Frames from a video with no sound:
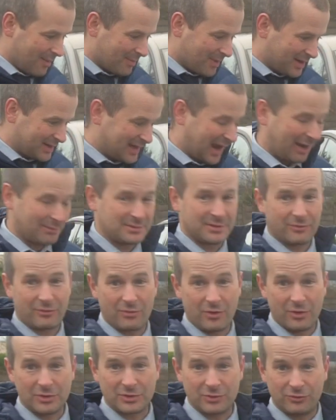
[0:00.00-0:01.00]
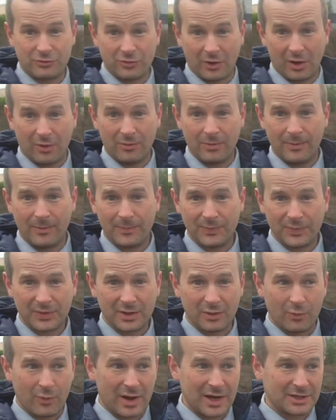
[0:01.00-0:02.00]
Adaptive cruise control,
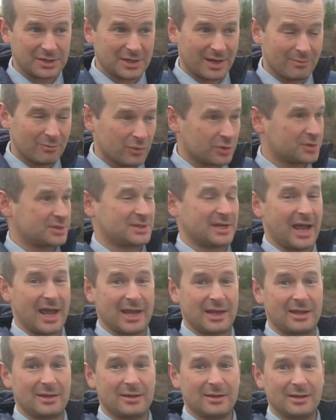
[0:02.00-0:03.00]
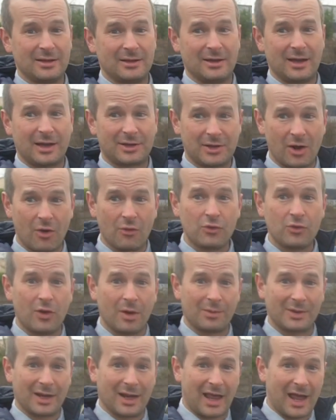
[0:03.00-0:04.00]
which I must say, don't
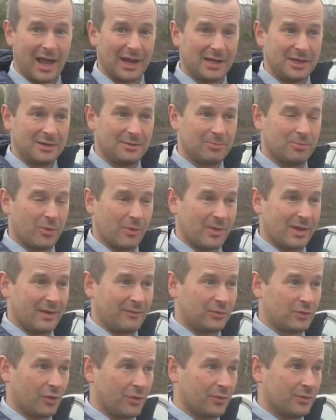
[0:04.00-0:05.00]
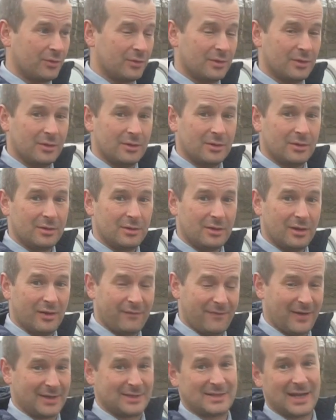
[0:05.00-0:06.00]
normally like, but they've done a
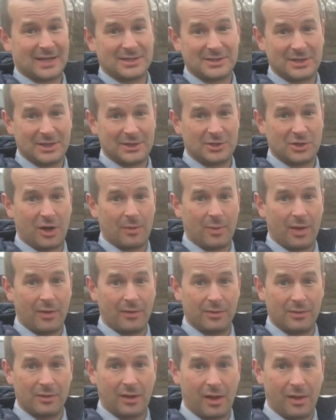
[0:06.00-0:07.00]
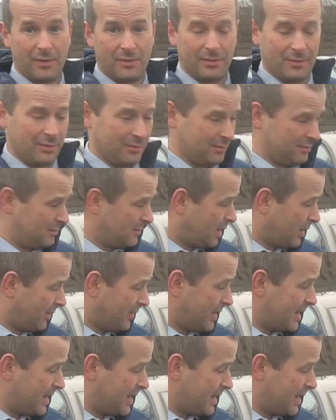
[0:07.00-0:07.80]
fantastic job on